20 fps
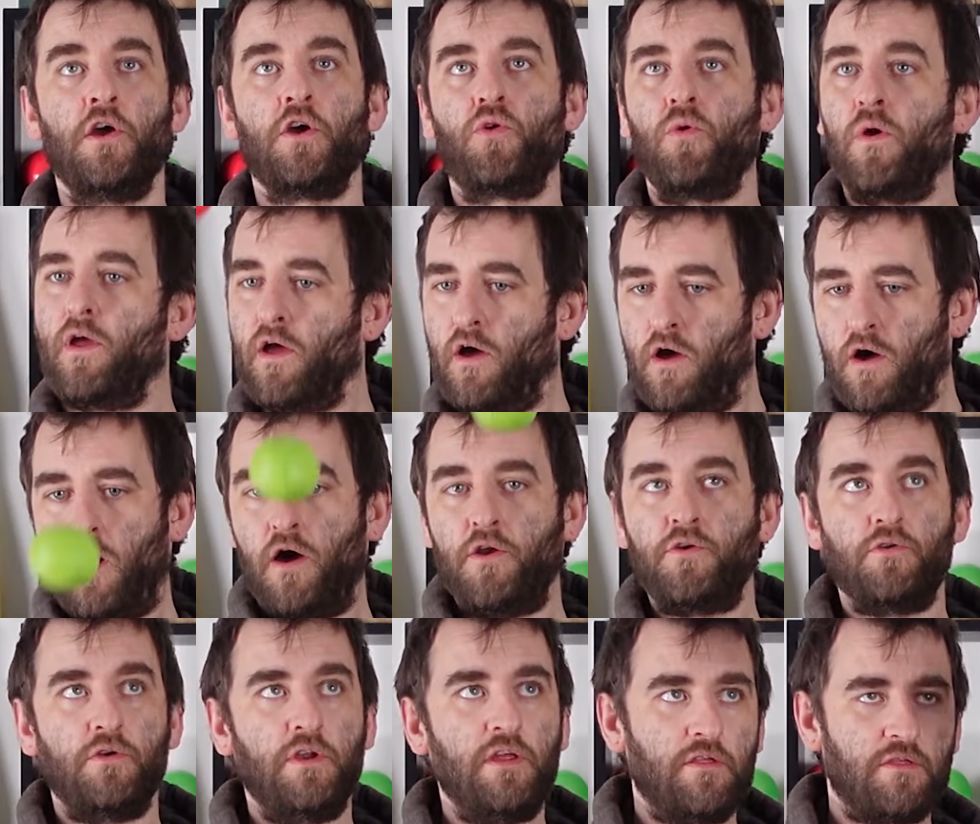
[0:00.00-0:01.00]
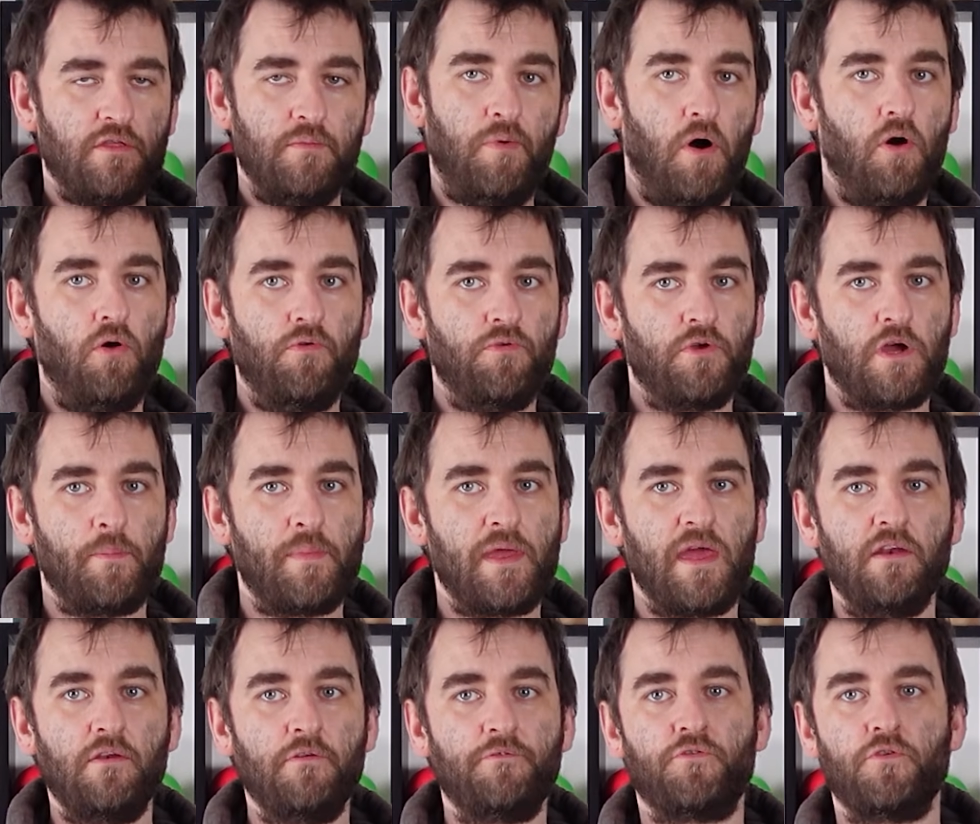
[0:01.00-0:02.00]
going underneath the ball coming
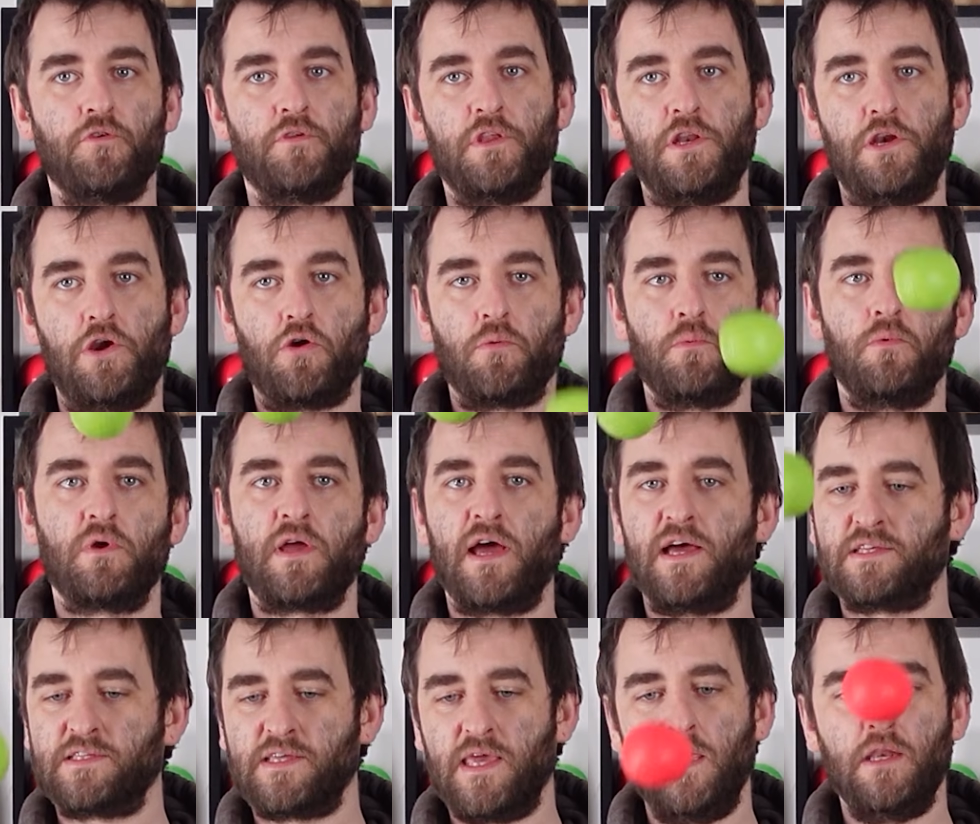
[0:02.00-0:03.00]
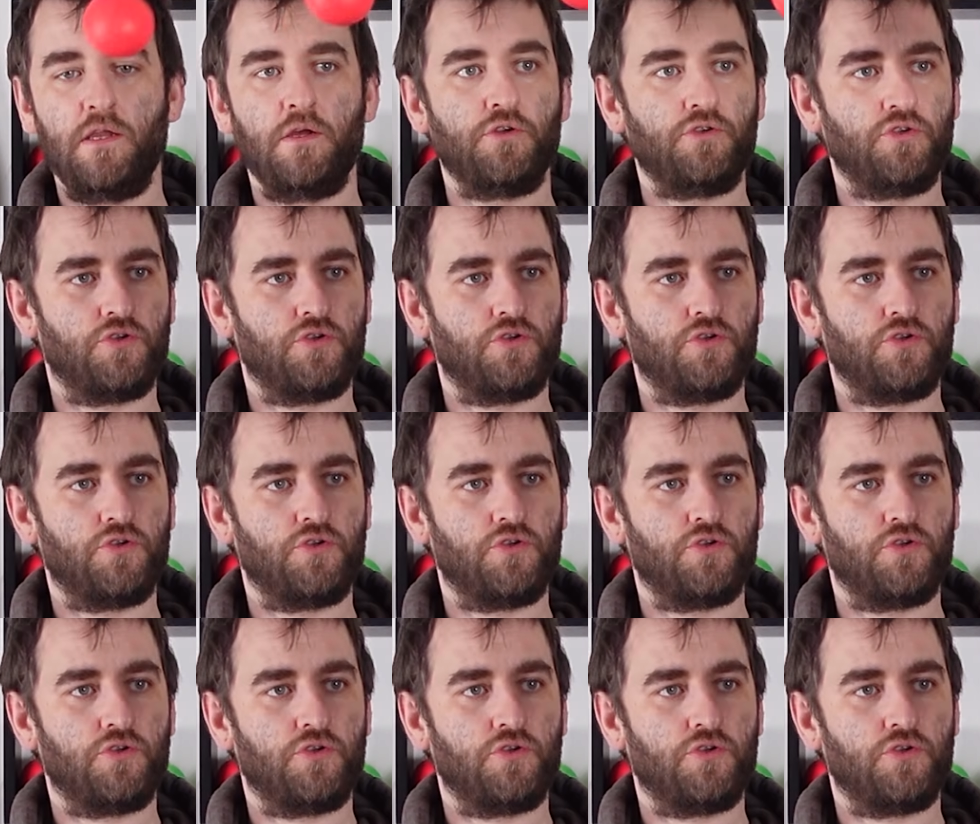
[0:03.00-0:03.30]
in for the normal cascade,